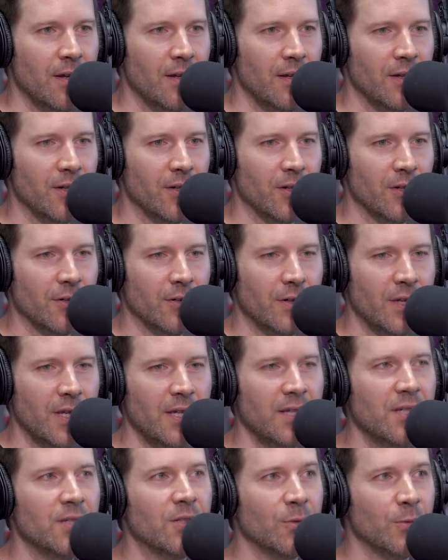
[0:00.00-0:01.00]
you know
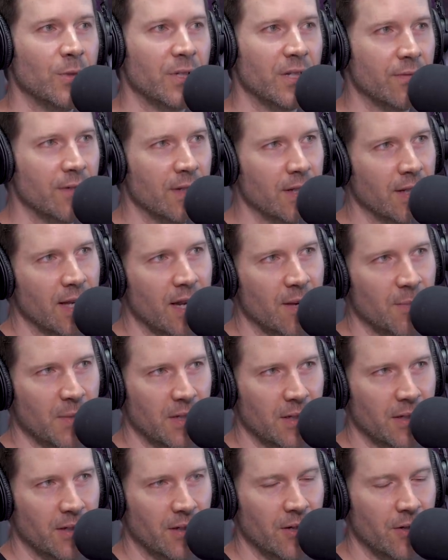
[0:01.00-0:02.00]
he's the one that really got
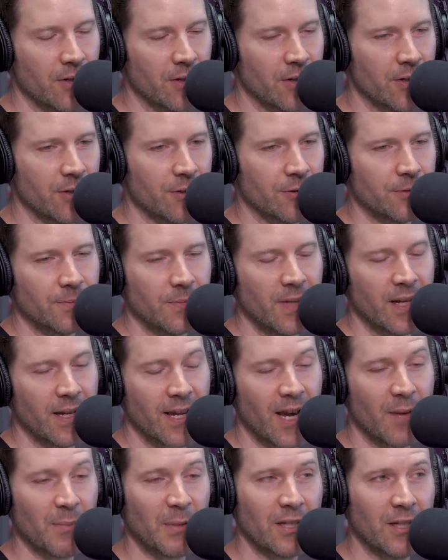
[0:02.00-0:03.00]
me into go-go
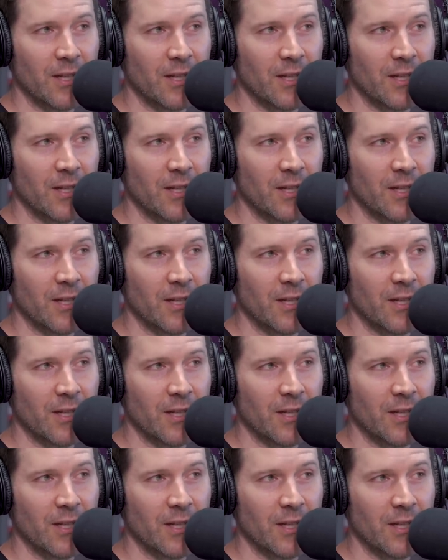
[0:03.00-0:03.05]
and got me